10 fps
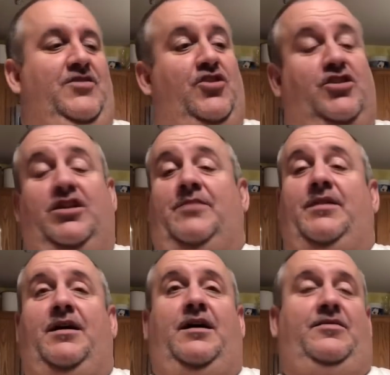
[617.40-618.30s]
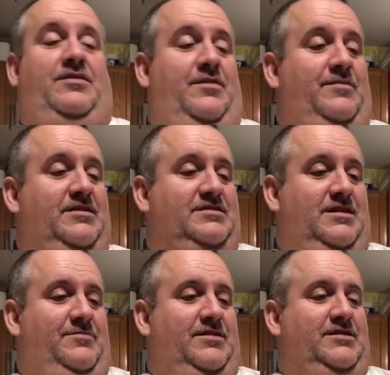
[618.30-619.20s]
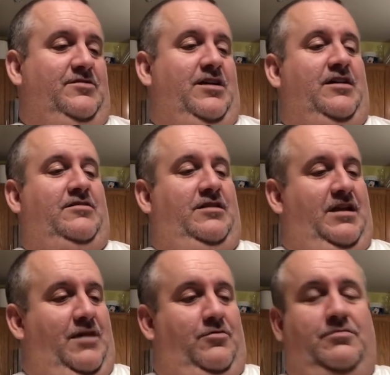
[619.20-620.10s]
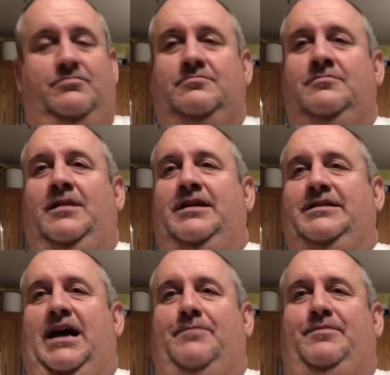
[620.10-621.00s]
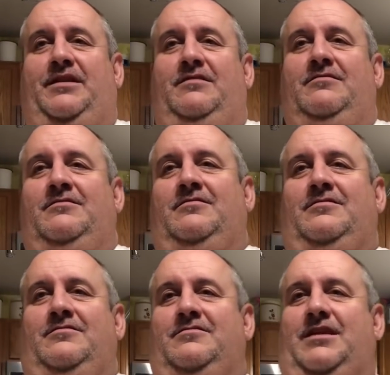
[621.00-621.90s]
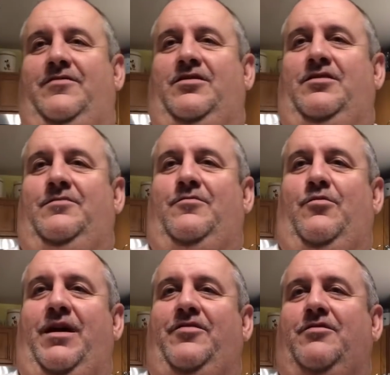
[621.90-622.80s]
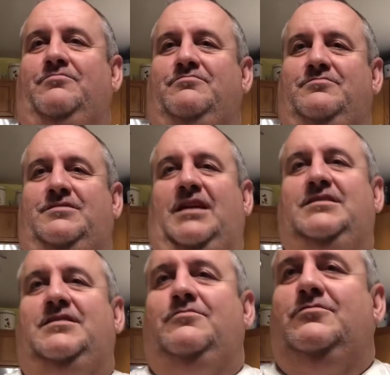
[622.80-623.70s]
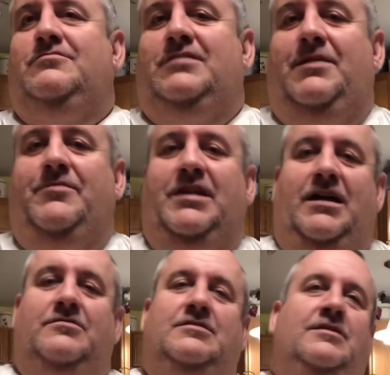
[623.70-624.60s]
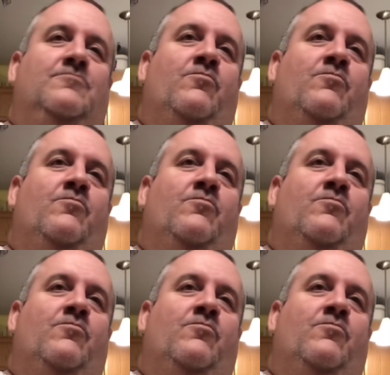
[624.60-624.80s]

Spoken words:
They're good. I'm not saying they're not good, and I will not be giving them away. They're tasty. We'll keep them in the house.